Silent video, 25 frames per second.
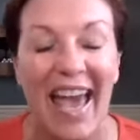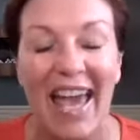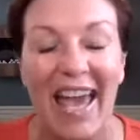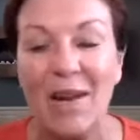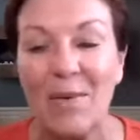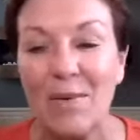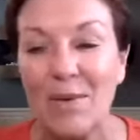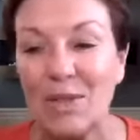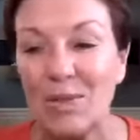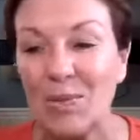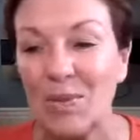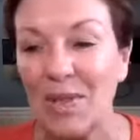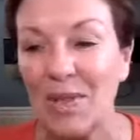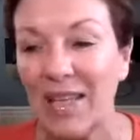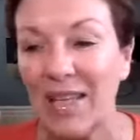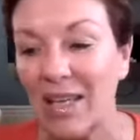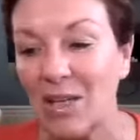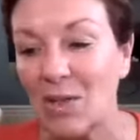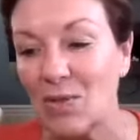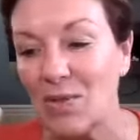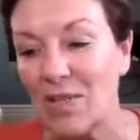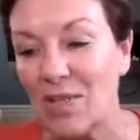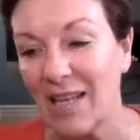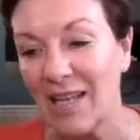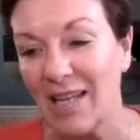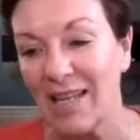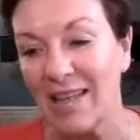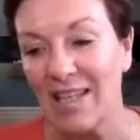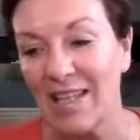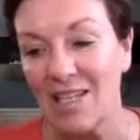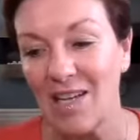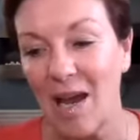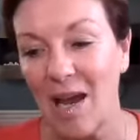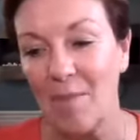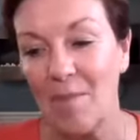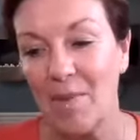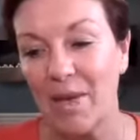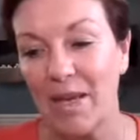And it was really interesting at the
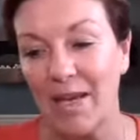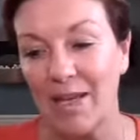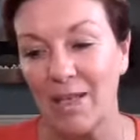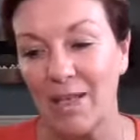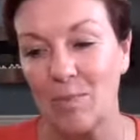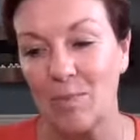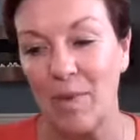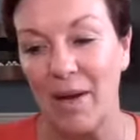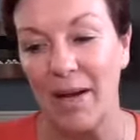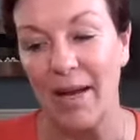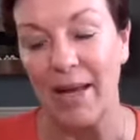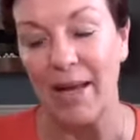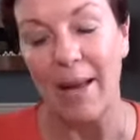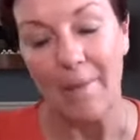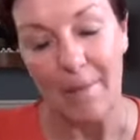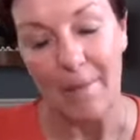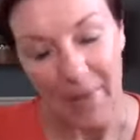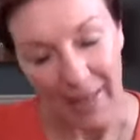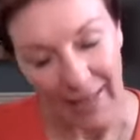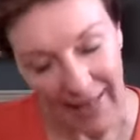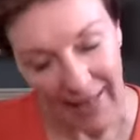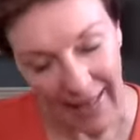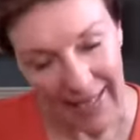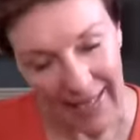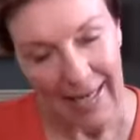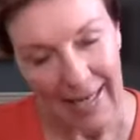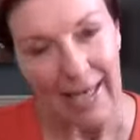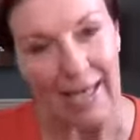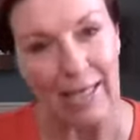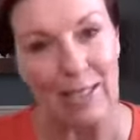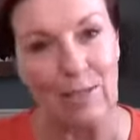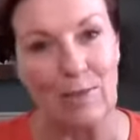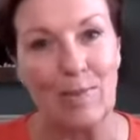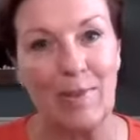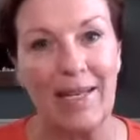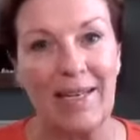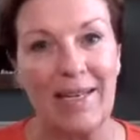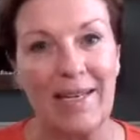time because my my late
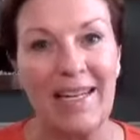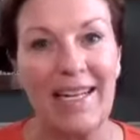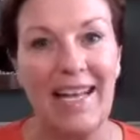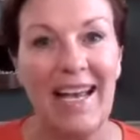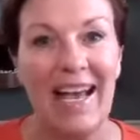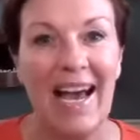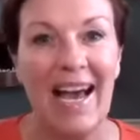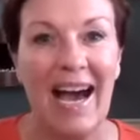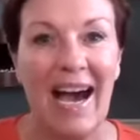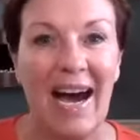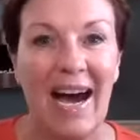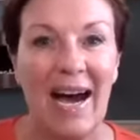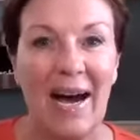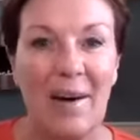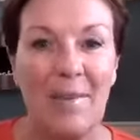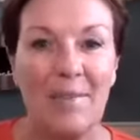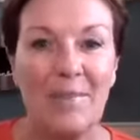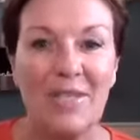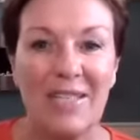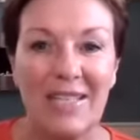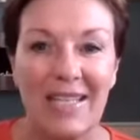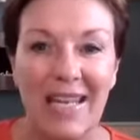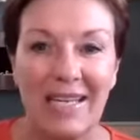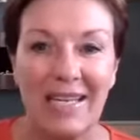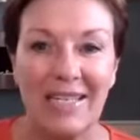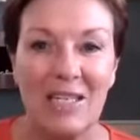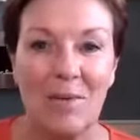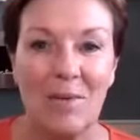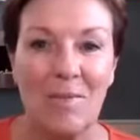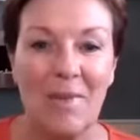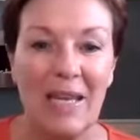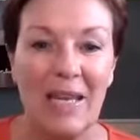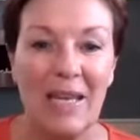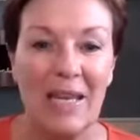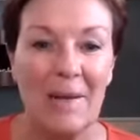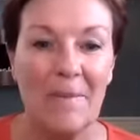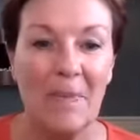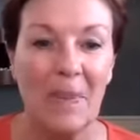husband um, said to
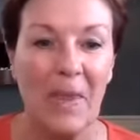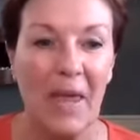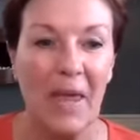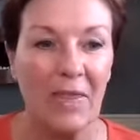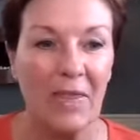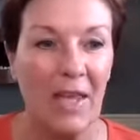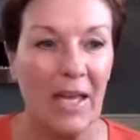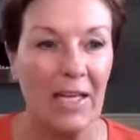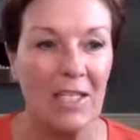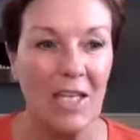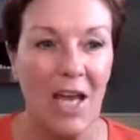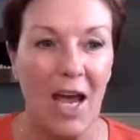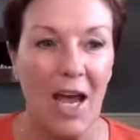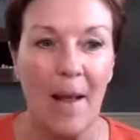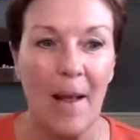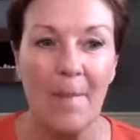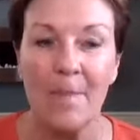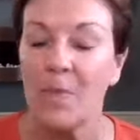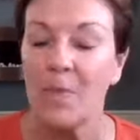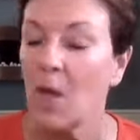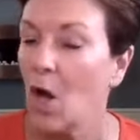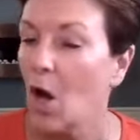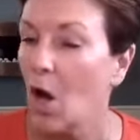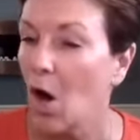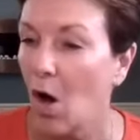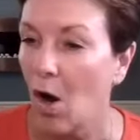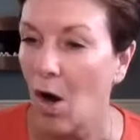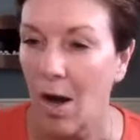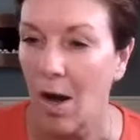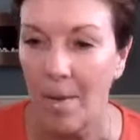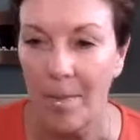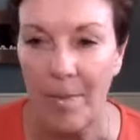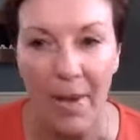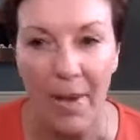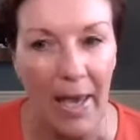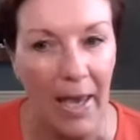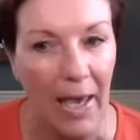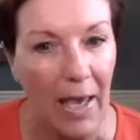me at that time,
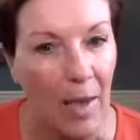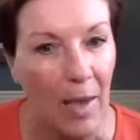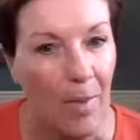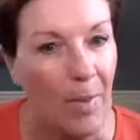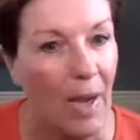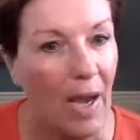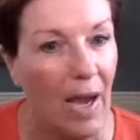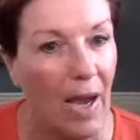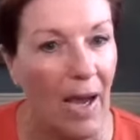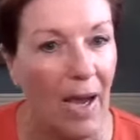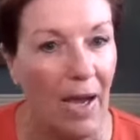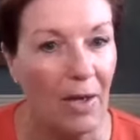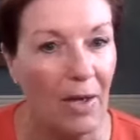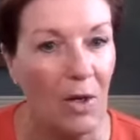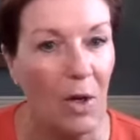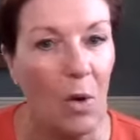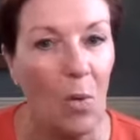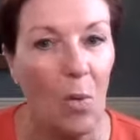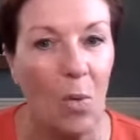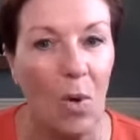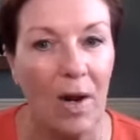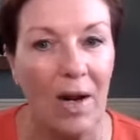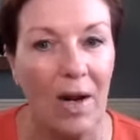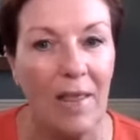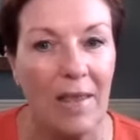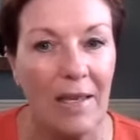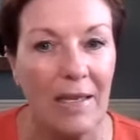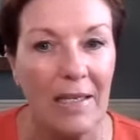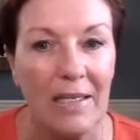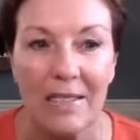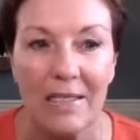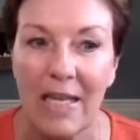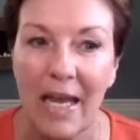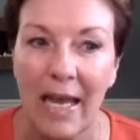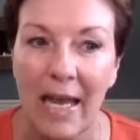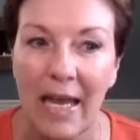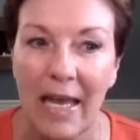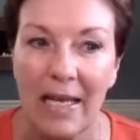"Ah, oh, babe, I know one of
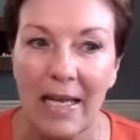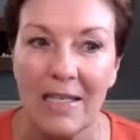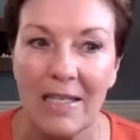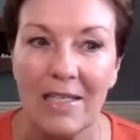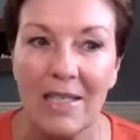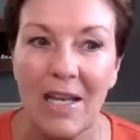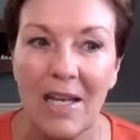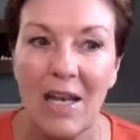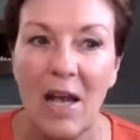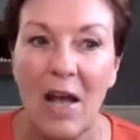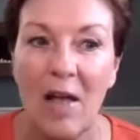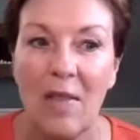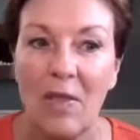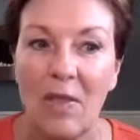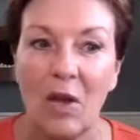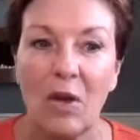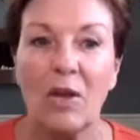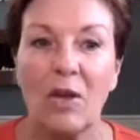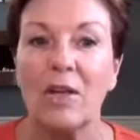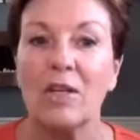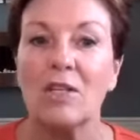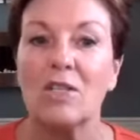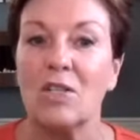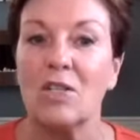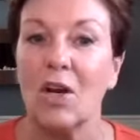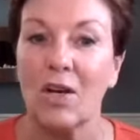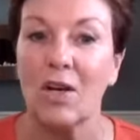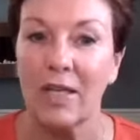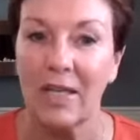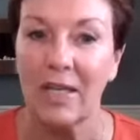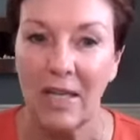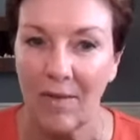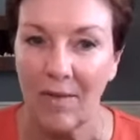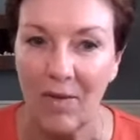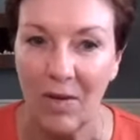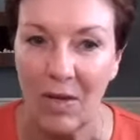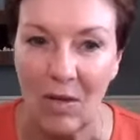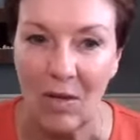these days they're going to
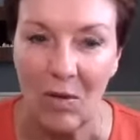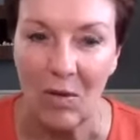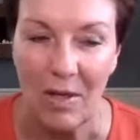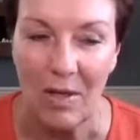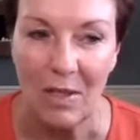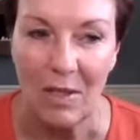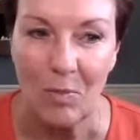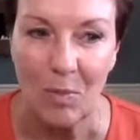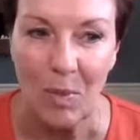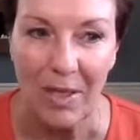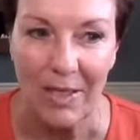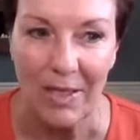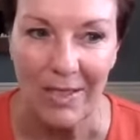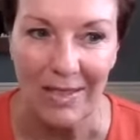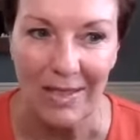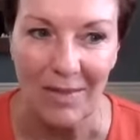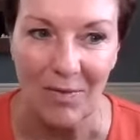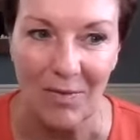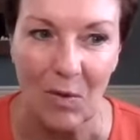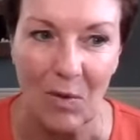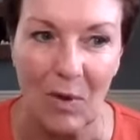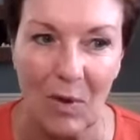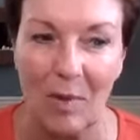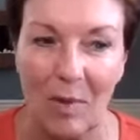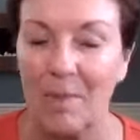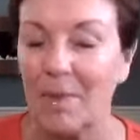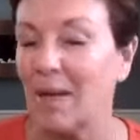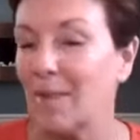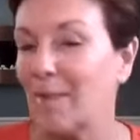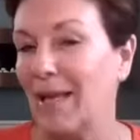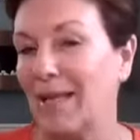start giving you these pieces of equipment."